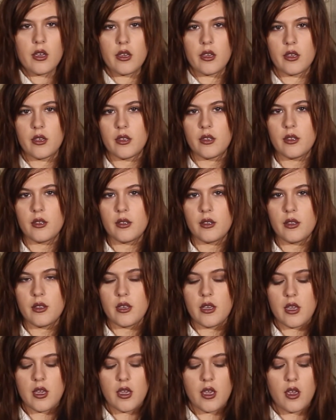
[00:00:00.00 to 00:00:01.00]
is
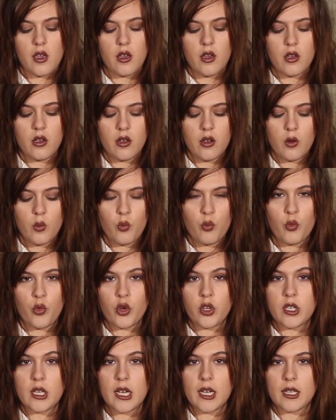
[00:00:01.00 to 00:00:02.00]
the
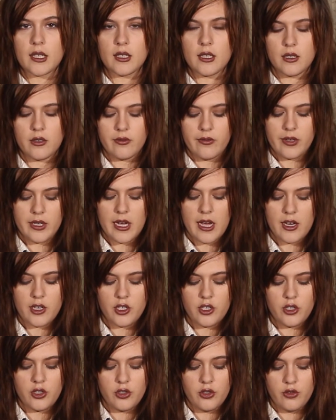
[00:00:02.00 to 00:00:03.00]
protective
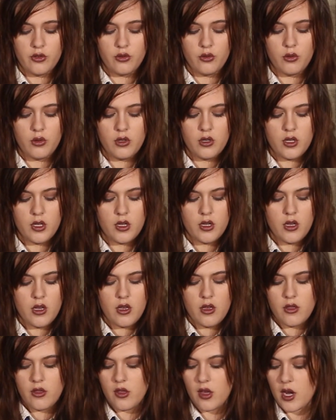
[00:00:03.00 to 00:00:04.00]
tattoo
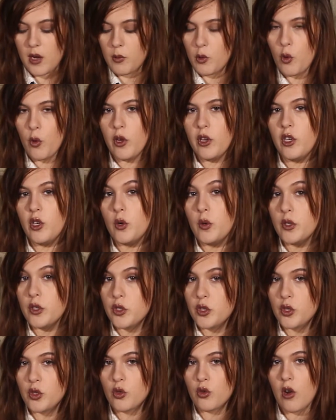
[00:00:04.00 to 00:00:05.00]
that I'm going to
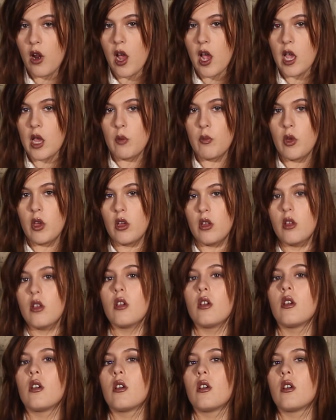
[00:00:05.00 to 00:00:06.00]
inscribe
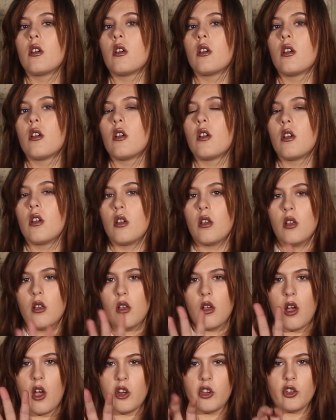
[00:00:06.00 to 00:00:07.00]

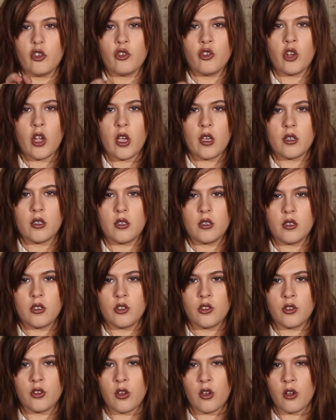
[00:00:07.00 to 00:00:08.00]
on your chest.
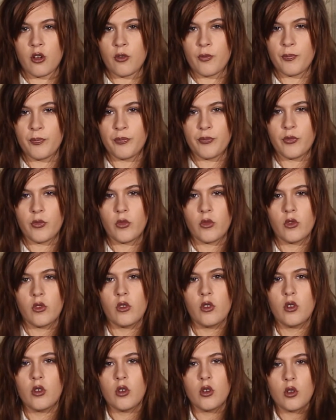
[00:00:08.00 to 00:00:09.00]
So,
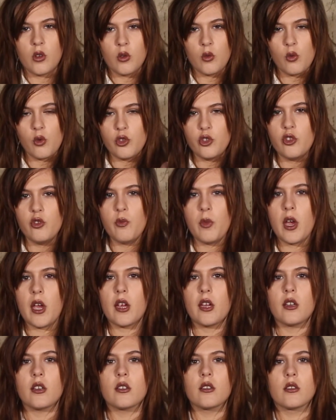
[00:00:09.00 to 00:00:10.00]
would you
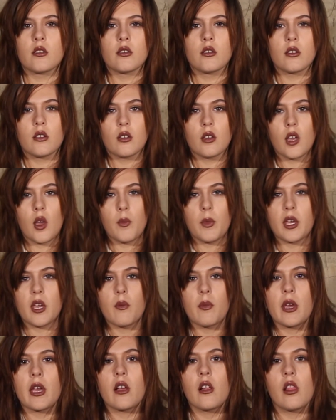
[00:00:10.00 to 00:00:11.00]
mind coming
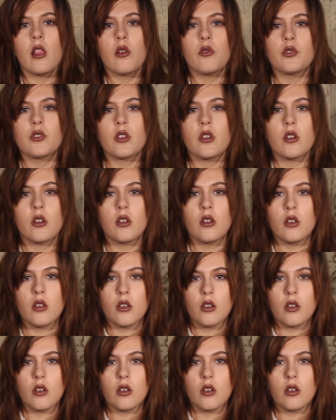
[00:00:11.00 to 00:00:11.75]
a bit closer?